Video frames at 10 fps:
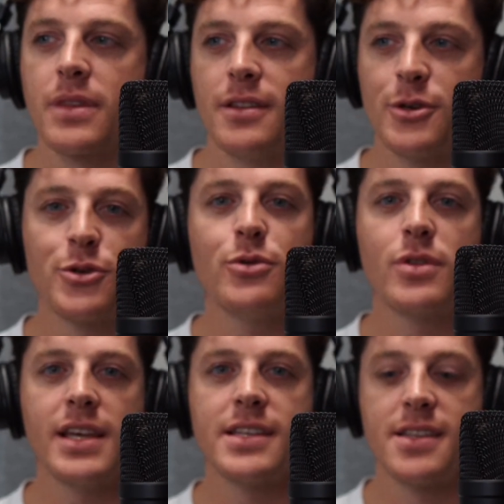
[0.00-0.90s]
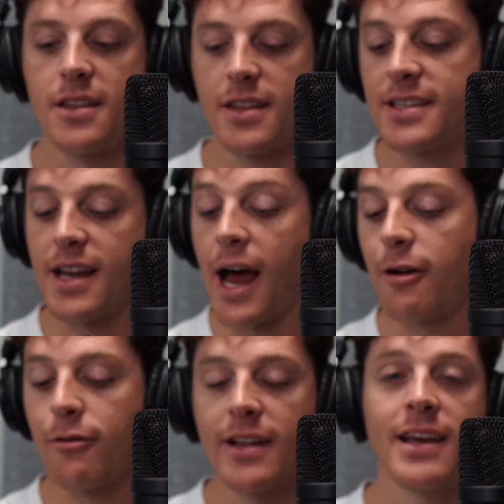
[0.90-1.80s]
the truth is the things that I
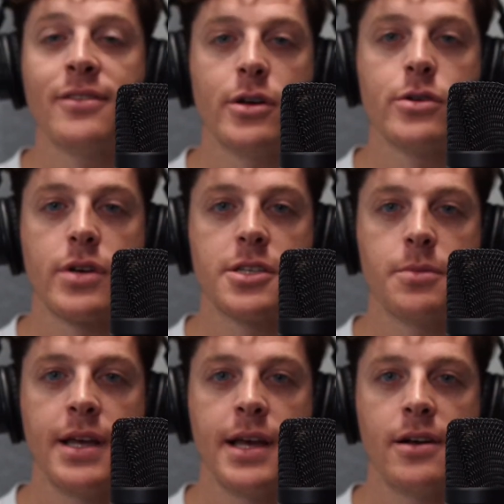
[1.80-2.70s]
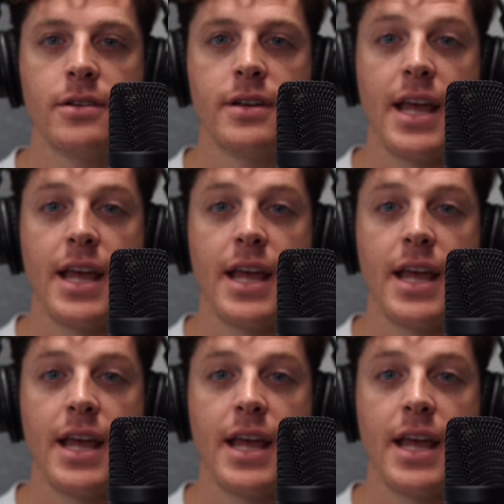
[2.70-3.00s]
write down that are stressing me out,